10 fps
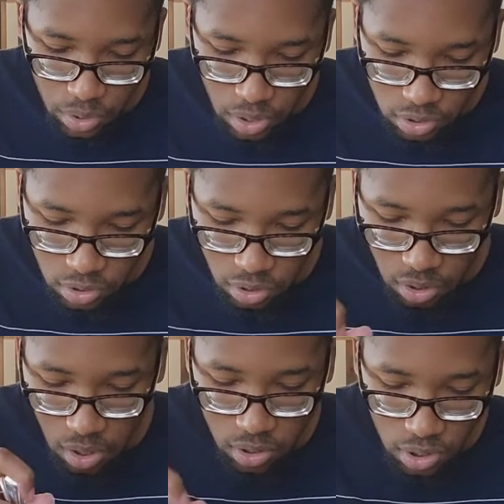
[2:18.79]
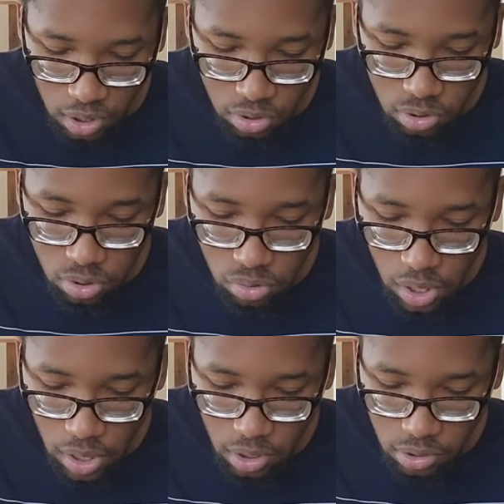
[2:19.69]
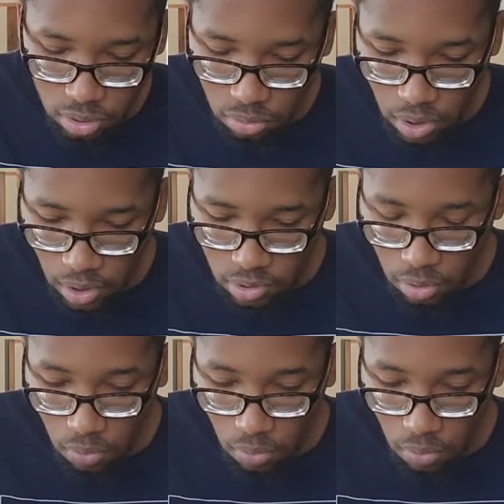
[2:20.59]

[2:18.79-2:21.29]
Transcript: It's like 2 days or 3 days